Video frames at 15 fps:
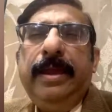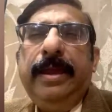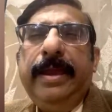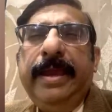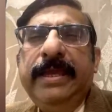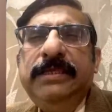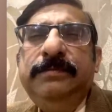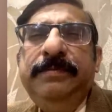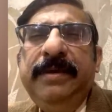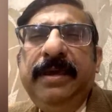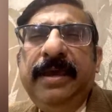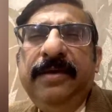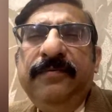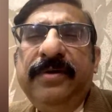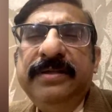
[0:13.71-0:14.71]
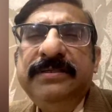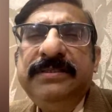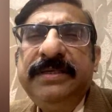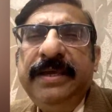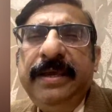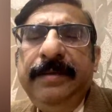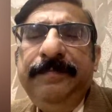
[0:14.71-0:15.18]
H b A one
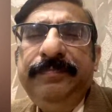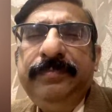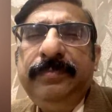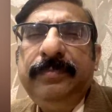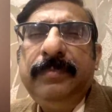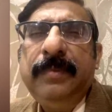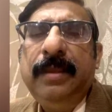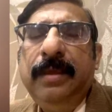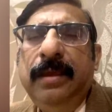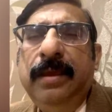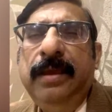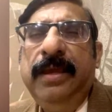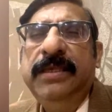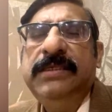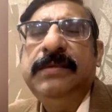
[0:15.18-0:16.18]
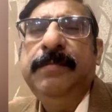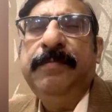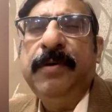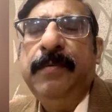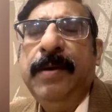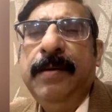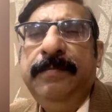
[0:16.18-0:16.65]
c is
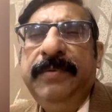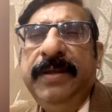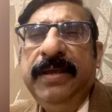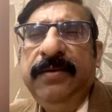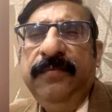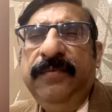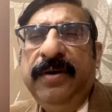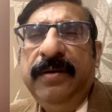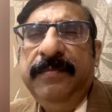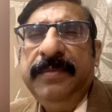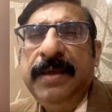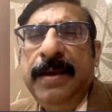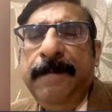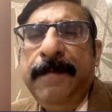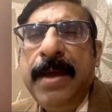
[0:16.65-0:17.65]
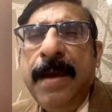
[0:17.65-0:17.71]
probably one of the